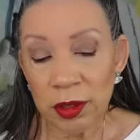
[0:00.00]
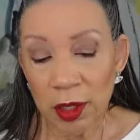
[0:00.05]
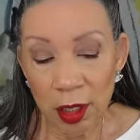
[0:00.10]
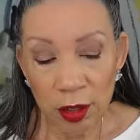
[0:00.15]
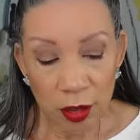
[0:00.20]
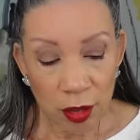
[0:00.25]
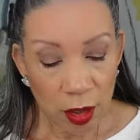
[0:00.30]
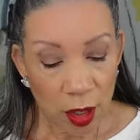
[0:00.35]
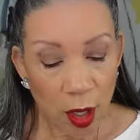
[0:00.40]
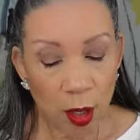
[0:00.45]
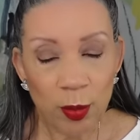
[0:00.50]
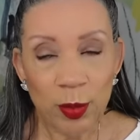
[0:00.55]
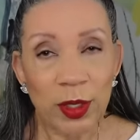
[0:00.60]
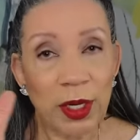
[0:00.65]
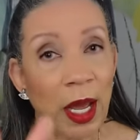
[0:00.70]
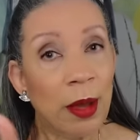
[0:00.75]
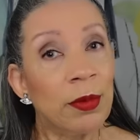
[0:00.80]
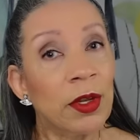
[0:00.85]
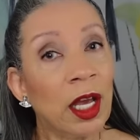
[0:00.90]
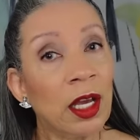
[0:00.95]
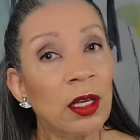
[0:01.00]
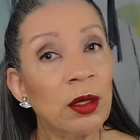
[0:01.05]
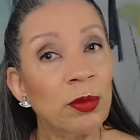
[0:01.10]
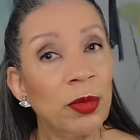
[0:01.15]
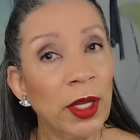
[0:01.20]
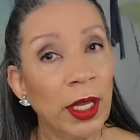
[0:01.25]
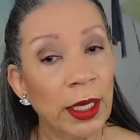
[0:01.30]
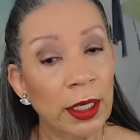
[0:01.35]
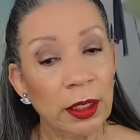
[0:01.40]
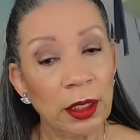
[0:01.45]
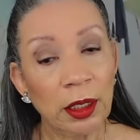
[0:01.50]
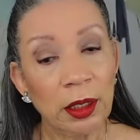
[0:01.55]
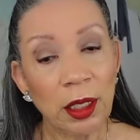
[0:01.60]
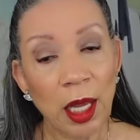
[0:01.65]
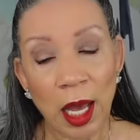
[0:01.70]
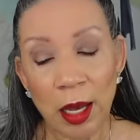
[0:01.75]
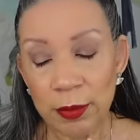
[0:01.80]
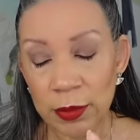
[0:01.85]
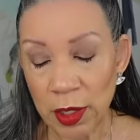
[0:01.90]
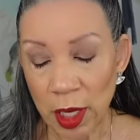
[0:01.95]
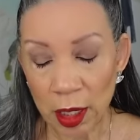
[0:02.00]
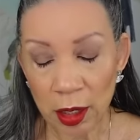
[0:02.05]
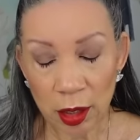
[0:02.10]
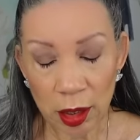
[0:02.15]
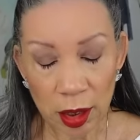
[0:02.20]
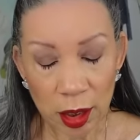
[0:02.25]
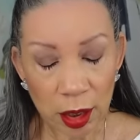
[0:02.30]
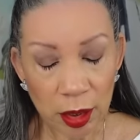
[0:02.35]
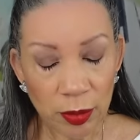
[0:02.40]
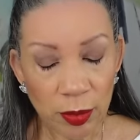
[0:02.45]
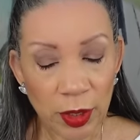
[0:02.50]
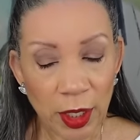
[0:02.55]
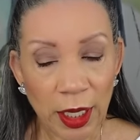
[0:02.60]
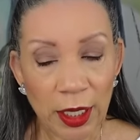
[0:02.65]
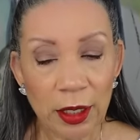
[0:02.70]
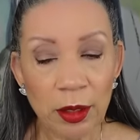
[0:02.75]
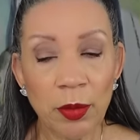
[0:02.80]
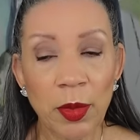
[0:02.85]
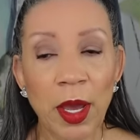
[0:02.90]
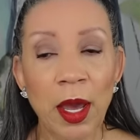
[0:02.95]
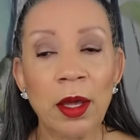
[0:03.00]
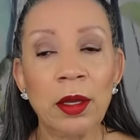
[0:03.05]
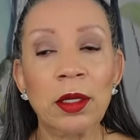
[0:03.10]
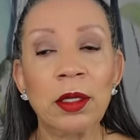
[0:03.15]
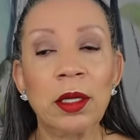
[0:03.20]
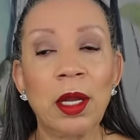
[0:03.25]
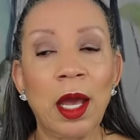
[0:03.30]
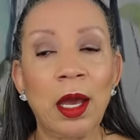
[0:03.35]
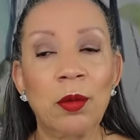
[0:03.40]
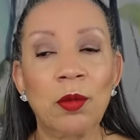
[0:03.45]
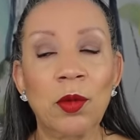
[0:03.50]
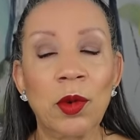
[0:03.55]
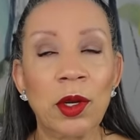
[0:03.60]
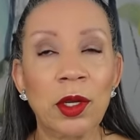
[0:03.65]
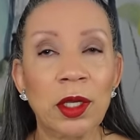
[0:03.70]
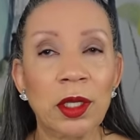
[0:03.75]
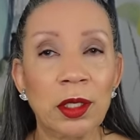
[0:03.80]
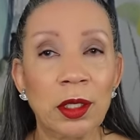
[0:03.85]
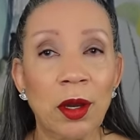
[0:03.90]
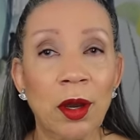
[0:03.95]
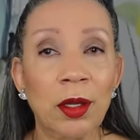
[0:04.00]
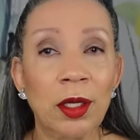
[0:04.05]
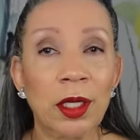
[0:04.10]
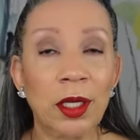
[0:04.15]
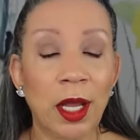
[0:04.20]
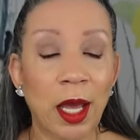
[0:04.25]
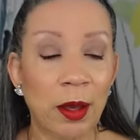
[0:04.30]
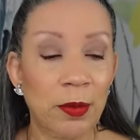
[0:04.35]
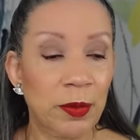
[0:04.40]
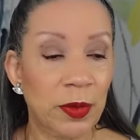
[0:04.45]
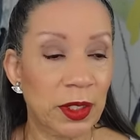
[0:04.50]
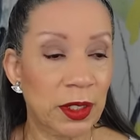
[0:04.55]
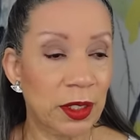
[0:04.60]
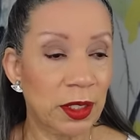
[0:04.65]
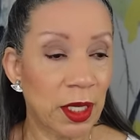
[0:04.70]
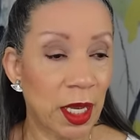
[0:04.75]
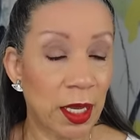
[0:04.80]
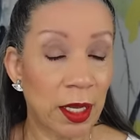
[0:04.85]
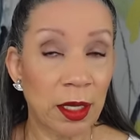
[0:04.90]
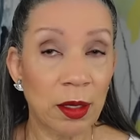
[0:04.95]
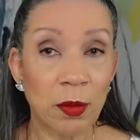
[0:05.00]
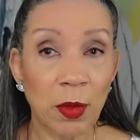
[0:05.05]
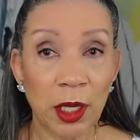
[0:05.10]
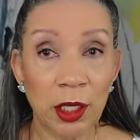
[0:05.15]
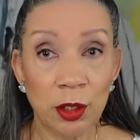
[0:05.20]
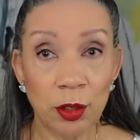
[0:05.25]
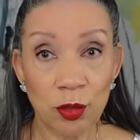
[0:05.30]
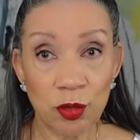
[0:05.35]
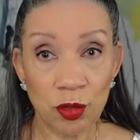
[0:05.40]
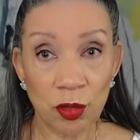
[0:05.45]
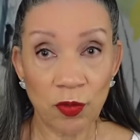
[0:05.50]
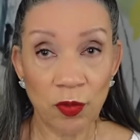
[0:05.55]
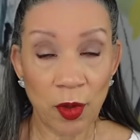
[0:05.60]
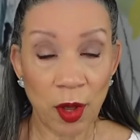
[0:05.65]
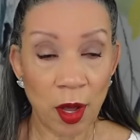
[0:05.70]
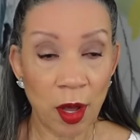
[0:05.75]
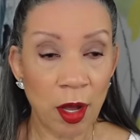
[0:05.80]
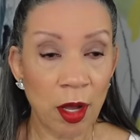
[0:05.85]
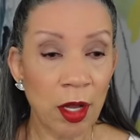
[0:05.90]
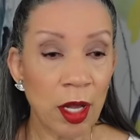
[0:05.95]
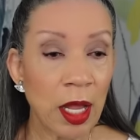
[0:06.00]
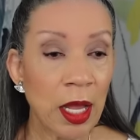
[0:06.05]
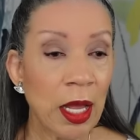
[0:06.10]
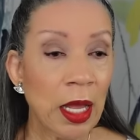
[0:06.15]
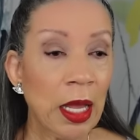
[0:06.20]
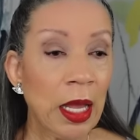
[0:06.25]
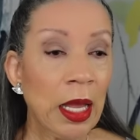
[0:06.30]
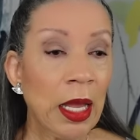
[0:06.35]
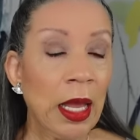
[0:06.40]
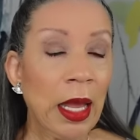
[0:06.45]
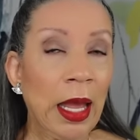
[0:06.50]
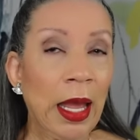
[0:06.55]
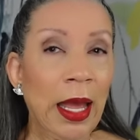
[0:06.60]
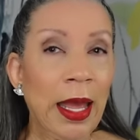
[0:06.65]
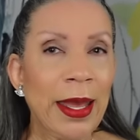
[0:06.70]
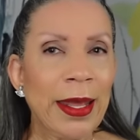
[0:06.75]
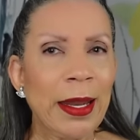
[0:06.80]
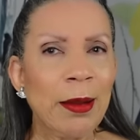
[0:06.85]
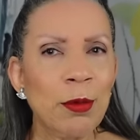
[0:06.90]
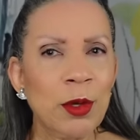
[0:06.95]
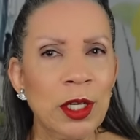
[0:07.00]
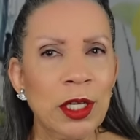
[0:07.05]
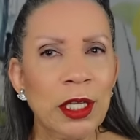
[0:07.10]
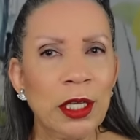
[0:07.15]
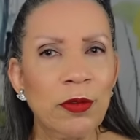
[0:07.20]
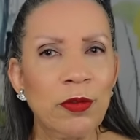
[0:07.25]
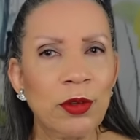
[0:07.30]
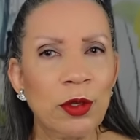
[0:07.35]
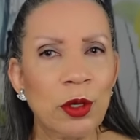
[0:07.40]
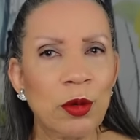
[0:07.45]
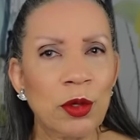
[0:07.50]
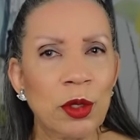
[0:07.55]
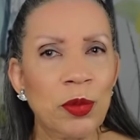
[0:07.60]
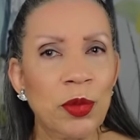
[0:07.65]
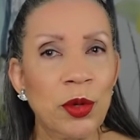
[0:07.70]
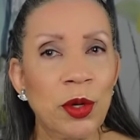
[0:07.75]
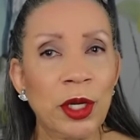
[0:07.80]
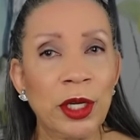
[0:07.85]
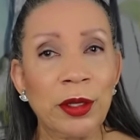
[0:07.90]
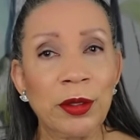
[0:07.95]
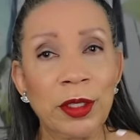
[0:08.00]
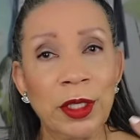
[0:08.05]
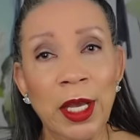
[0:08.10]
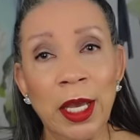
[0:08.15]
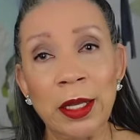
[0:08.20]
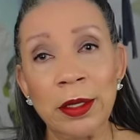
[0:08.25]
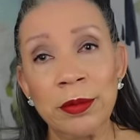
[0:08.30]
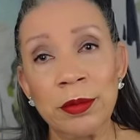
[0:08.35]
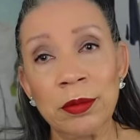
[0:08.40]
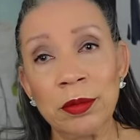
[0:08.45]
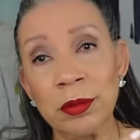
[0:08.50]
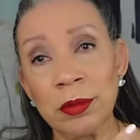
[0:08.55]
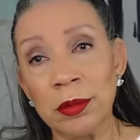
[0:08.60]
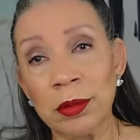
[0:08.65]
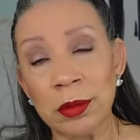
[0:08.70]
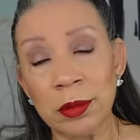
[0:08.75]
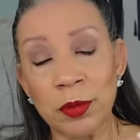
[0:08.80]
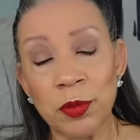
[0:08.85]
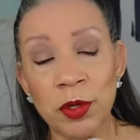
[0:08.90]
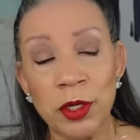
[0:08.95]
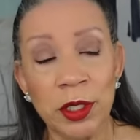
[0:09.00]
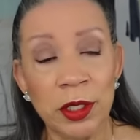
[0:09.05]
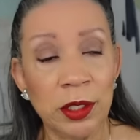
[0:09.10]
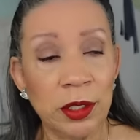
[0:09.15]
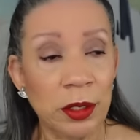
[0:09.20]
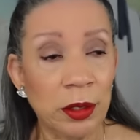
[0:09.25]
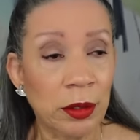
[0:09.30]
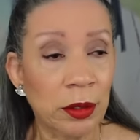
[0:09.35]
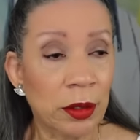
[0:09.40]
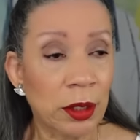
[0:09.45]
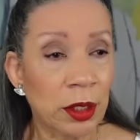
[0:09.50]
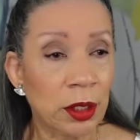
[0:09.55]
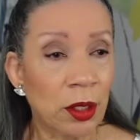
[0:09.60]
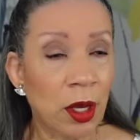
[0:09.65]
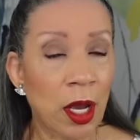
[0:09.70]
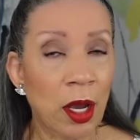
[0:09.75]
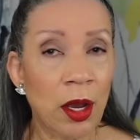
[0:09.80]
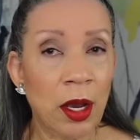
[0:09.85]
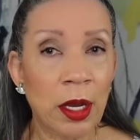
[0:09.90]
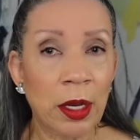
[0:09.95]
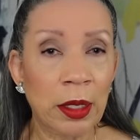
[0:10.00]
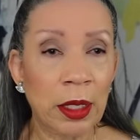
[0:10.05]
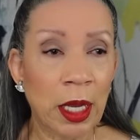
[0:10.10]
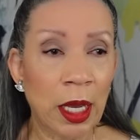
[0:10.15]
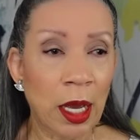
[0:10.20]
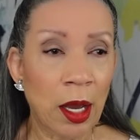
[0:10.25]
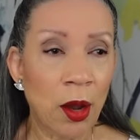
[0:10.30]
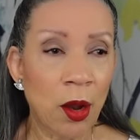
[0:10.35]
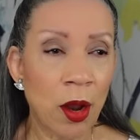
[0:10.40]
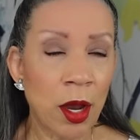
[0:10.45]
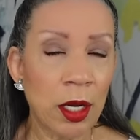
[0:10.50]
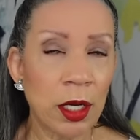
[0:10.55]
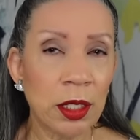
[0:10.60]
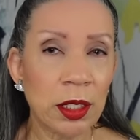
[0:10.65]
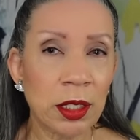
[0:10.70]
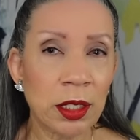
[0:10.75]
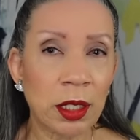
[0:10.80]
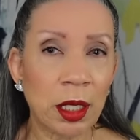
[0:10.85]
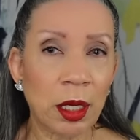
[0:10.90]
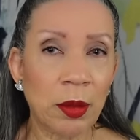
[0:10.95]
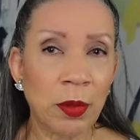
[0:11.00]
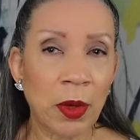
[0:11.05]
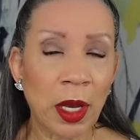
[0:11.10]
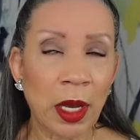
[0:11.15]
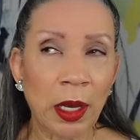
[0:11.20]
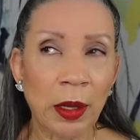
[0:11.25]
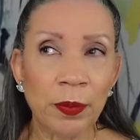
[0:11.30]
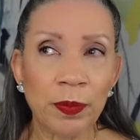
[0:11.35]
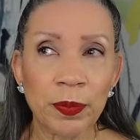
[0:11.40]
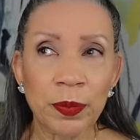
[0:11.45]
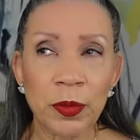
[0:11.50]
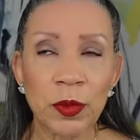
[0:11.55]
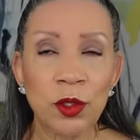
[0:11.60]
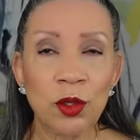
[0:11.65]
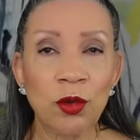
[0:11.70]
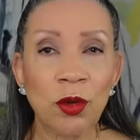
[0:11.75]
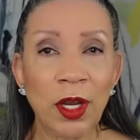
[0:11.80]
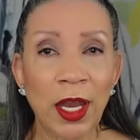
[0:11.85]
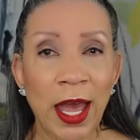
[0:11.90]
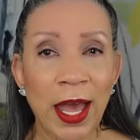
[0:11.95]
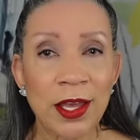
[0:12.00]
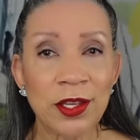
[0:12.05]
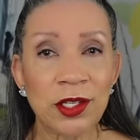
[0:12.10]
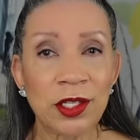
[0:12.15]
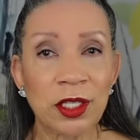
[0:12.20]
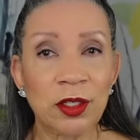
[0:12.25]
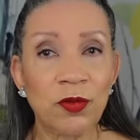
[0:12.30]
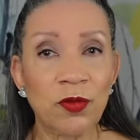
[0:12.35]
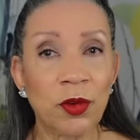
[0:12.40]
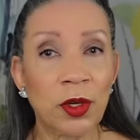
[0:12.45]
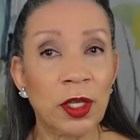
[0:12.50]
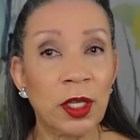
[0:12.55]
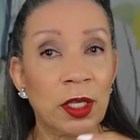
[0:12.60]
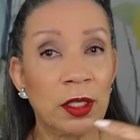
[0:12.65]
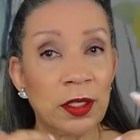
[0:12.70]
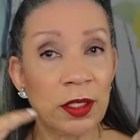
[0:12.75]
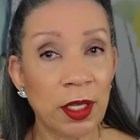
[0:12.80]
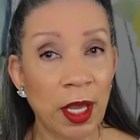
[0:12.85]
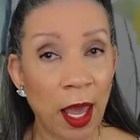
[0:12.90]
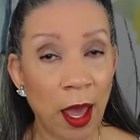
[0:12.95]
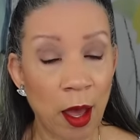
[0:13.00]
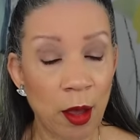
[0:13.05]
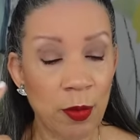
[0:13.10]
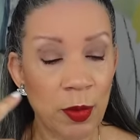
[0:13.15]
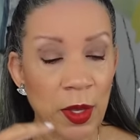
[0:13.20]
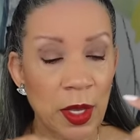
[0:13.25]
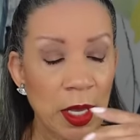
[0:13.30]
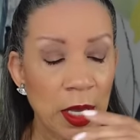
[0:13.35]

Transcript: you know, but I'm not complaining. I'm not going to complain about it. I'm working on it. I've been taking my Nutrafol, and I'm going to give you a report on that pretty soon. You know, and I ordered some uh, Nulastin for the scalp,